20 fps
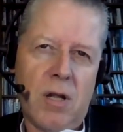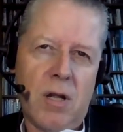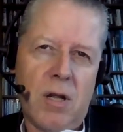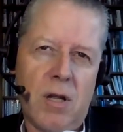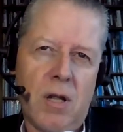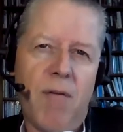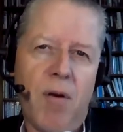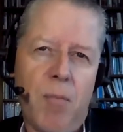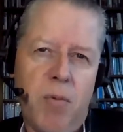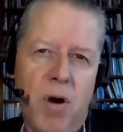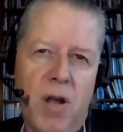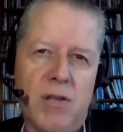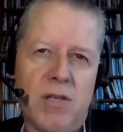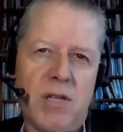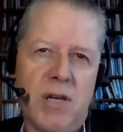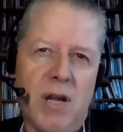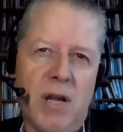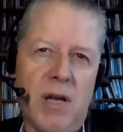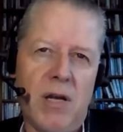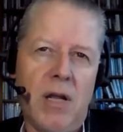of a
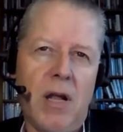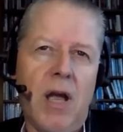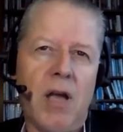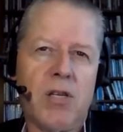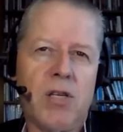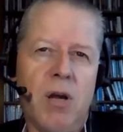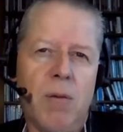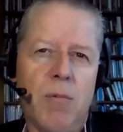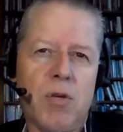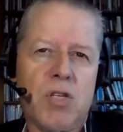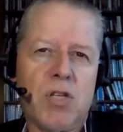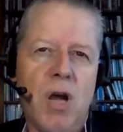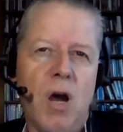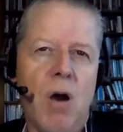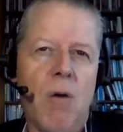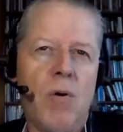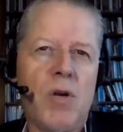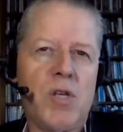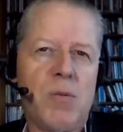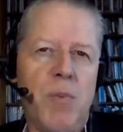president has almost
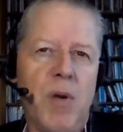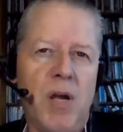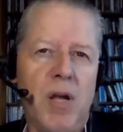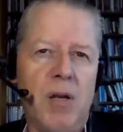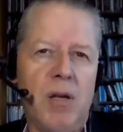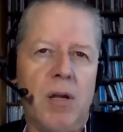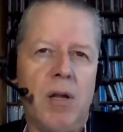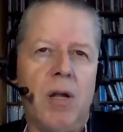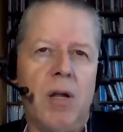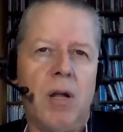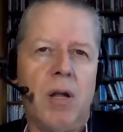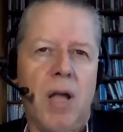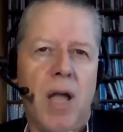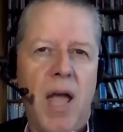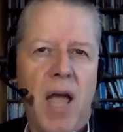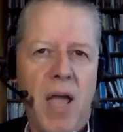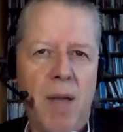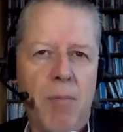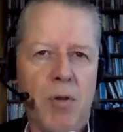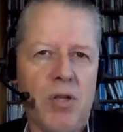always been
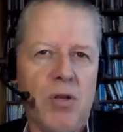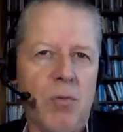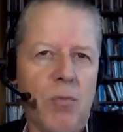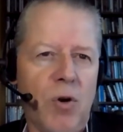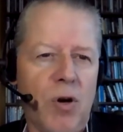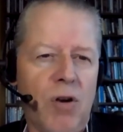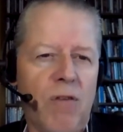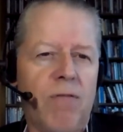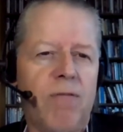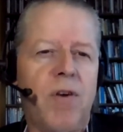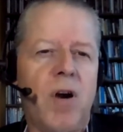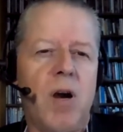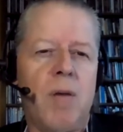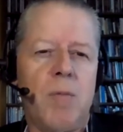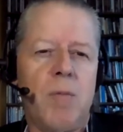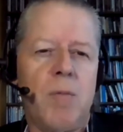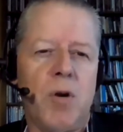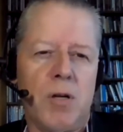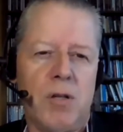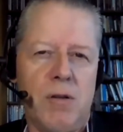able to work far
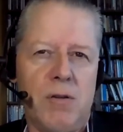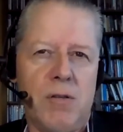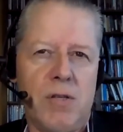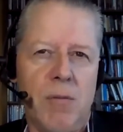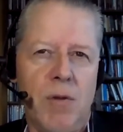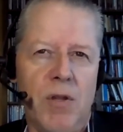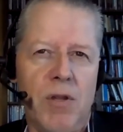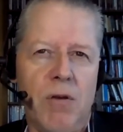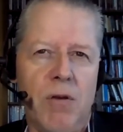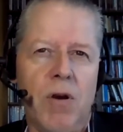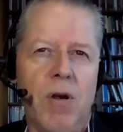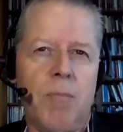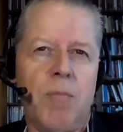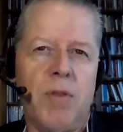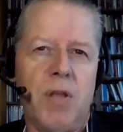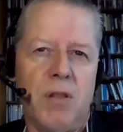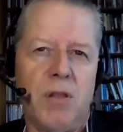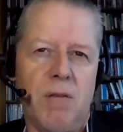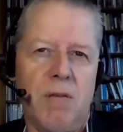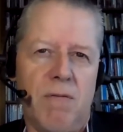more closely with Europe
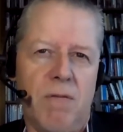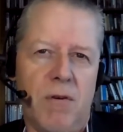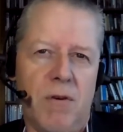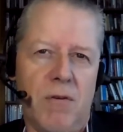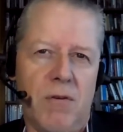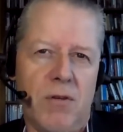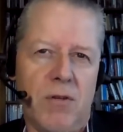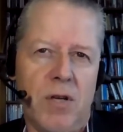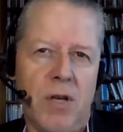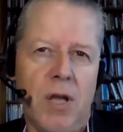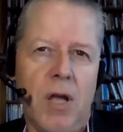than the first.